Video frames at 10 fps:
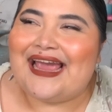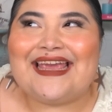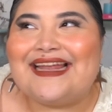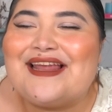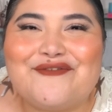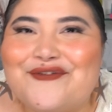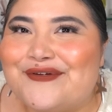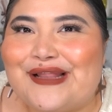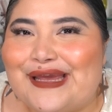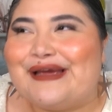I can never
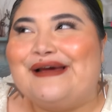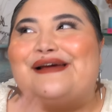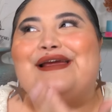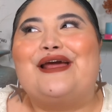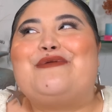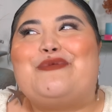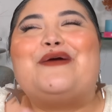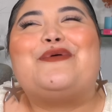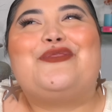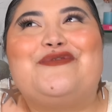like get a break
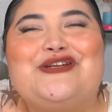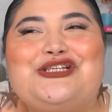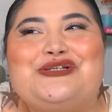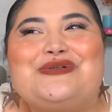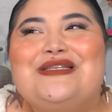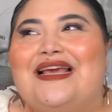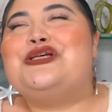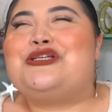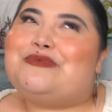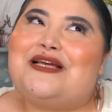with thrifting shoes. Like I,
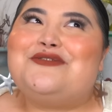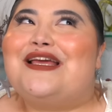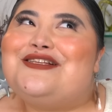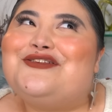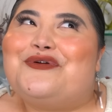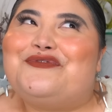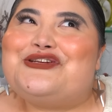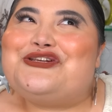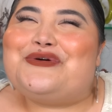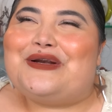sometimes I like to thrift a
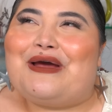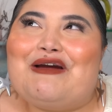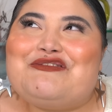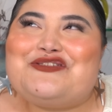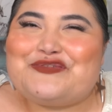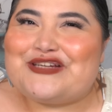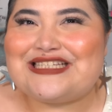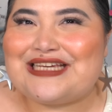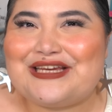shoe and I'll have to fix it.